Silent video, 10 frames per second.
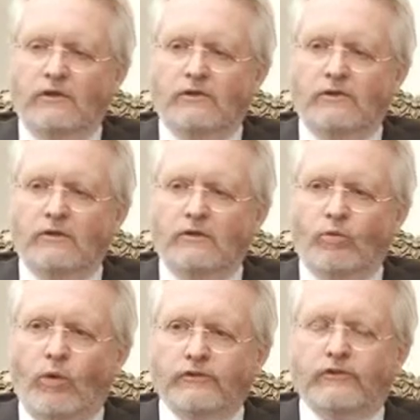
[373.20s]
and
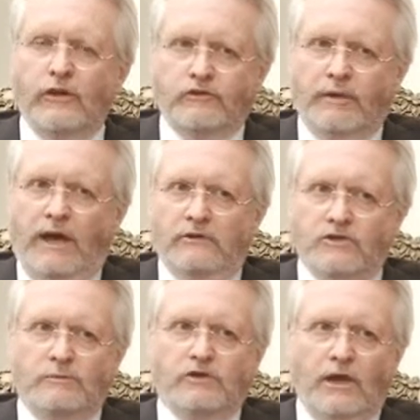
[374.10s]
once those
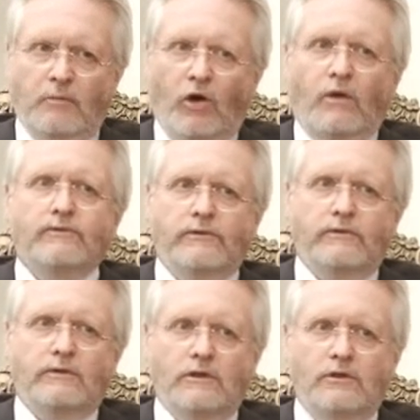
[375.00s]
partnerships come off,
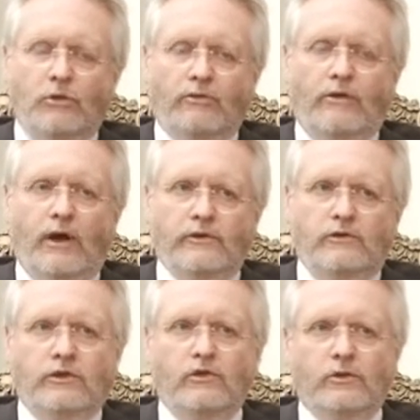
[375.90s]
you'll find that
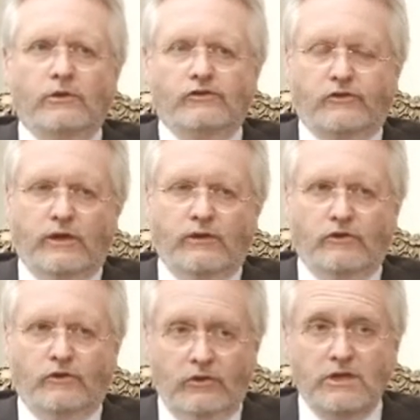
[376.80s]
you can do an Australian
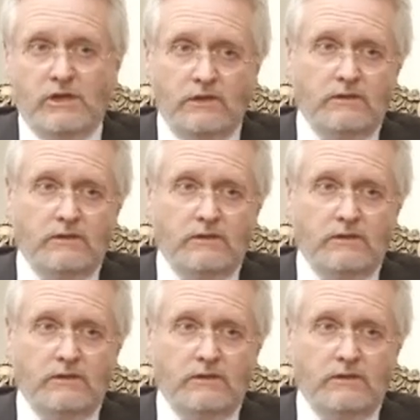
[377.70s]
degree